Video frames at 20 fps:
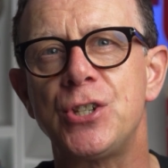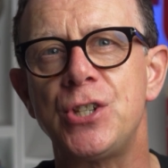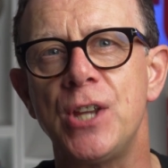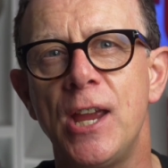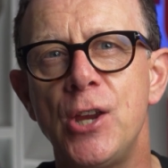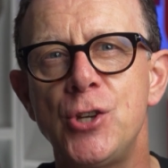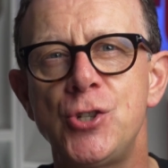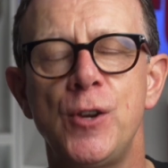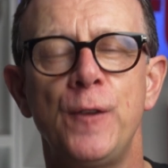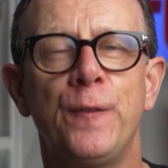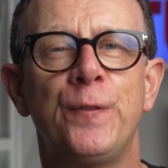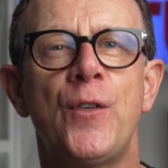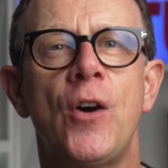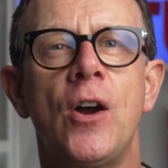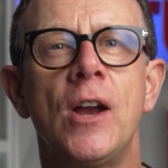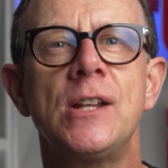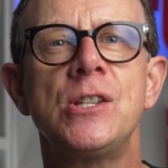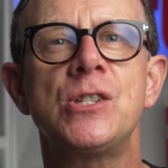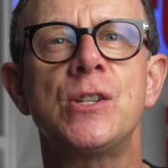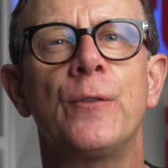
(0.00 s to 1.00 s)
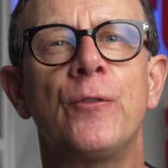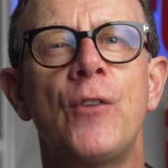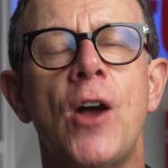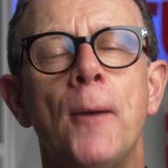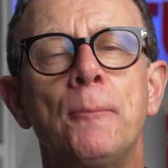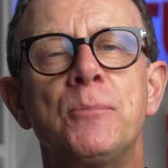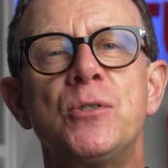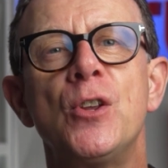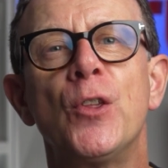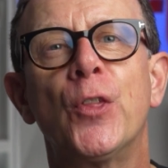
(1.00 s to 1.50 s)
to issue fines of
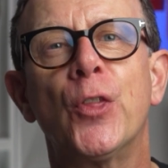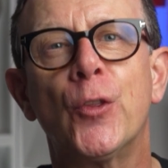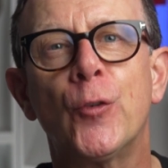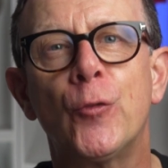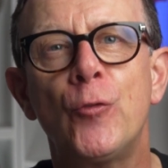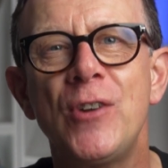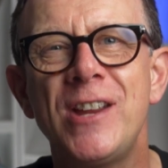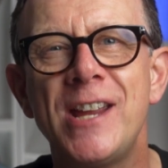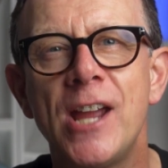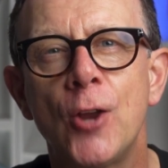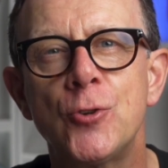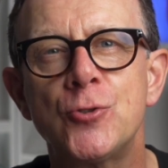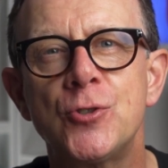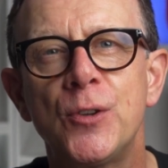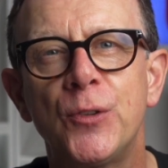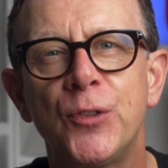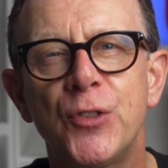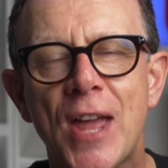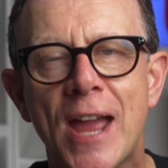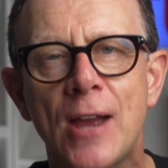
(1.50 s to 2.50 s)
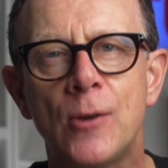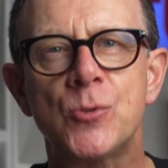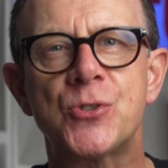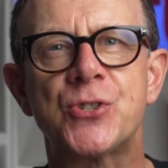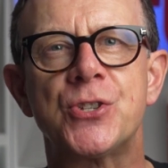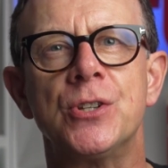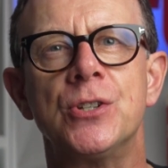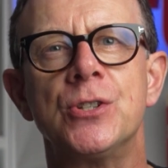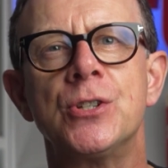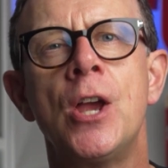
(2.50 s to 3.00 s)
up to
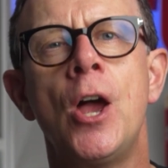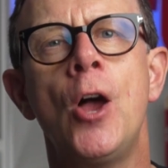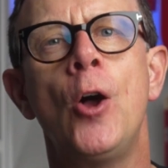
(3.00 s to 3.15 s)
300,000